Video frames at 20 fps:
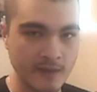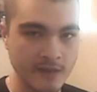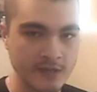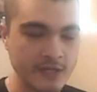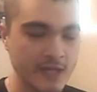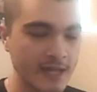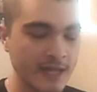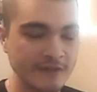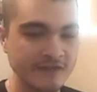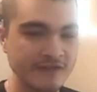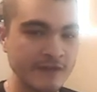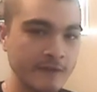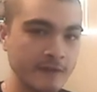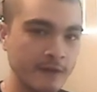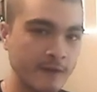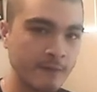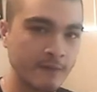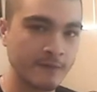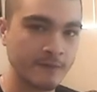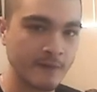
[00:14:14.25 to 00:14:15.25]
it has nothing
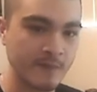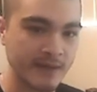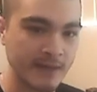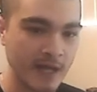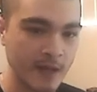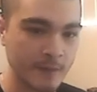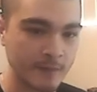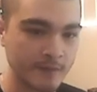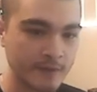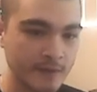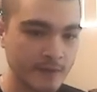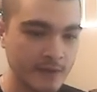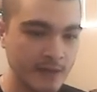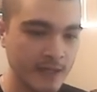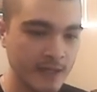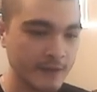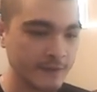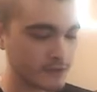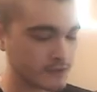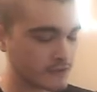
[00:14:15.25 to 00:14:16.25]
to do with From the Depths.
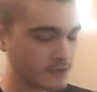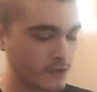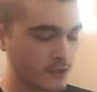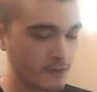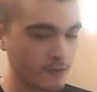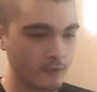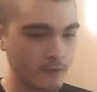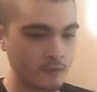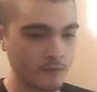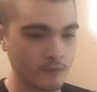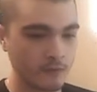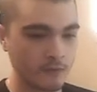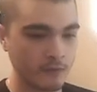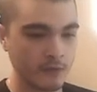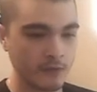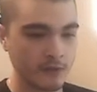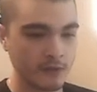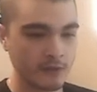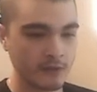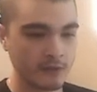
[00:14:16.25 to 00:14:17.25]
There's no,
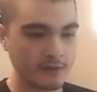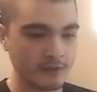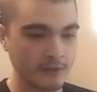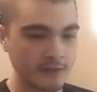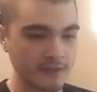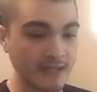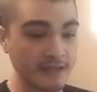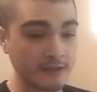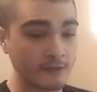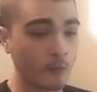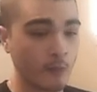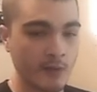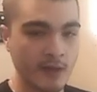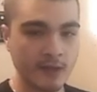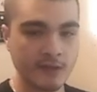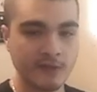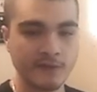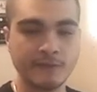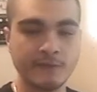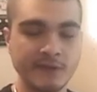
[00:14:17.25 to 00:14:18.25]
like the
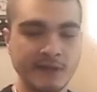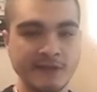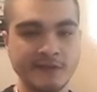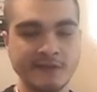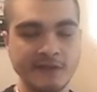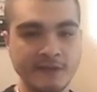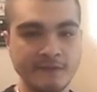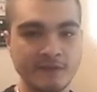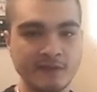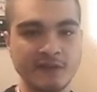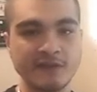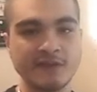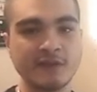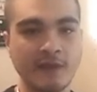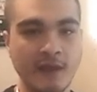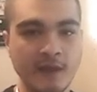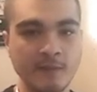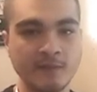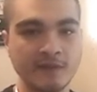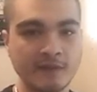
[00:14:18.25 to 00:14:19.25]
Walkerfoot isn't even the
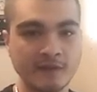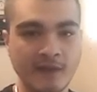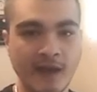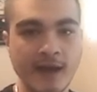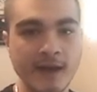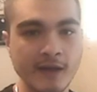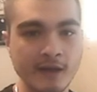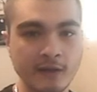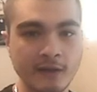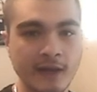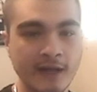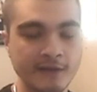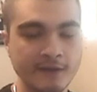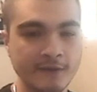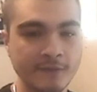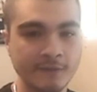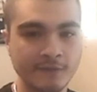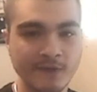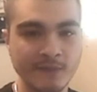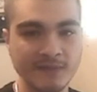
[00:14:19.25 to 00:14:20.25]
same style as
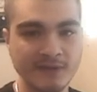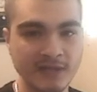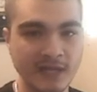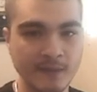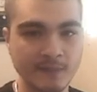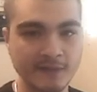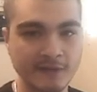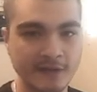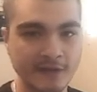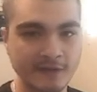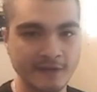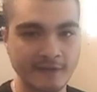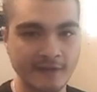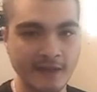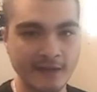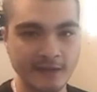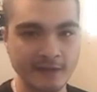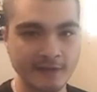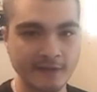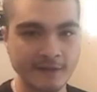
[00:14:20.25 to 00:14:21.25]
the From the Depths
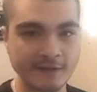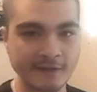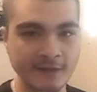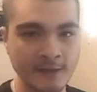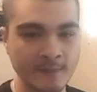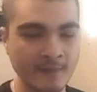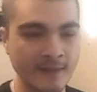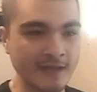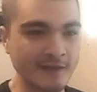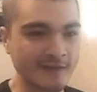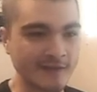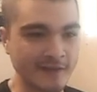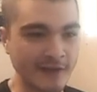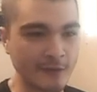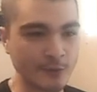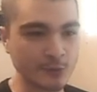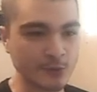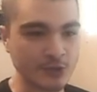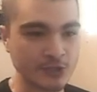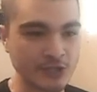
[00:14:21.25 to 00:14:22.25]
aesthetic, the same like
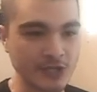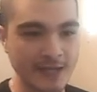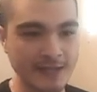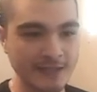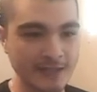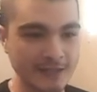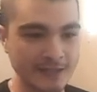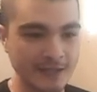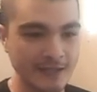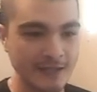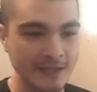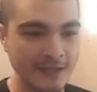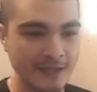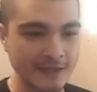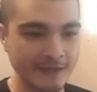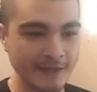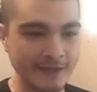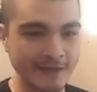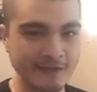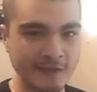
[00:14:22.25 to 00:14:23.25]
cel-shaded,
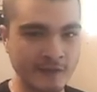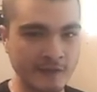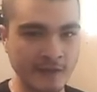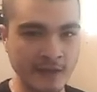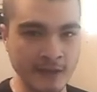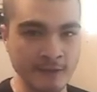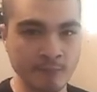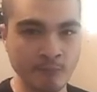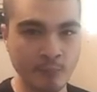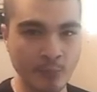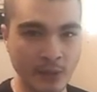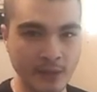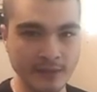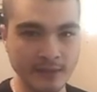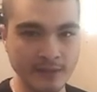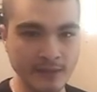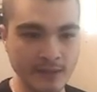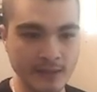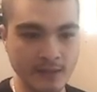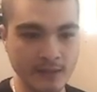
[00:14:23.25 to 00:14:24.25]
like
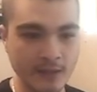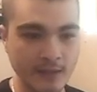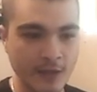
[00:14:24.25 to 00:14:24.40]
steampunky,